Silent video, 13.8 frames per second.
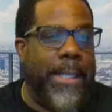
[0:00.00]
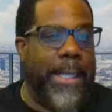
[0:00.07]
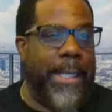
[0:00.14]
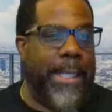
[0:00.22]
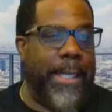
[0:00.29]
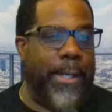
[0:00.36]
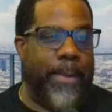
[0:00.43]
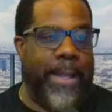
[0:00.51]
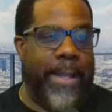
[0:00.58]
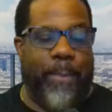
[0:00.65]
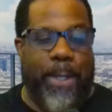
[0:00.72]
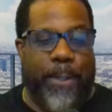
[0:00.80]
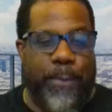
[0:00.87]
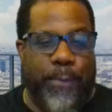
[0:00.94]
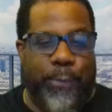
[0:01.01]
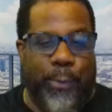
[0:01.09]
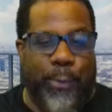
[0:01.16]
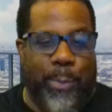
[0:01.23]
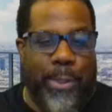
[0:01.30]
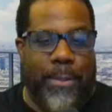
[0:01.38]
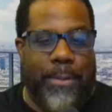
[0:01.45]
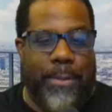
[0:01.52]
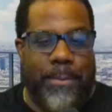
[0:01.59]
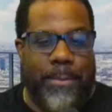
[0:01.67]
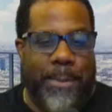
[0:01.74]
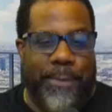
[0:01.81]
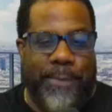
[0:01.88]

And I don't have my crystal ball.